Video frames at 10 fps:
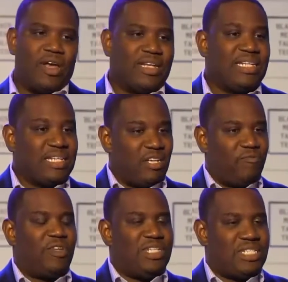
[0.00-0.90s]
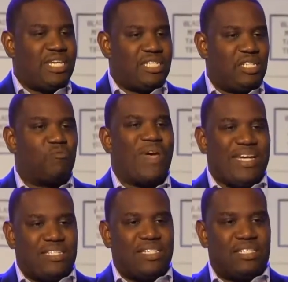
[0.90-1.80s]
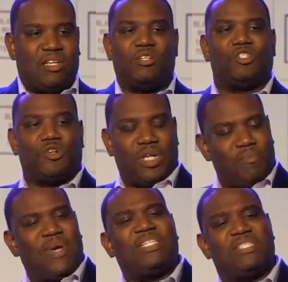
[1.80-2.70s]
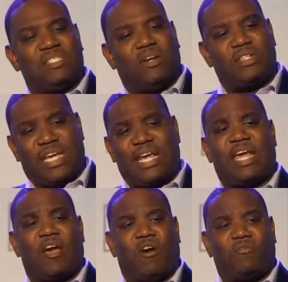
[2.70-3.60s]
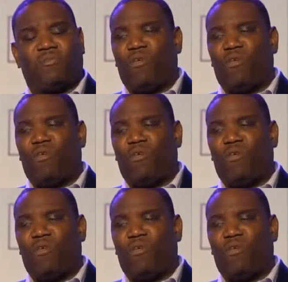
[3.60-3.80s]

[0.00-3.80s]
they deliver these kits to the patients and ensure that the patients are taken care of.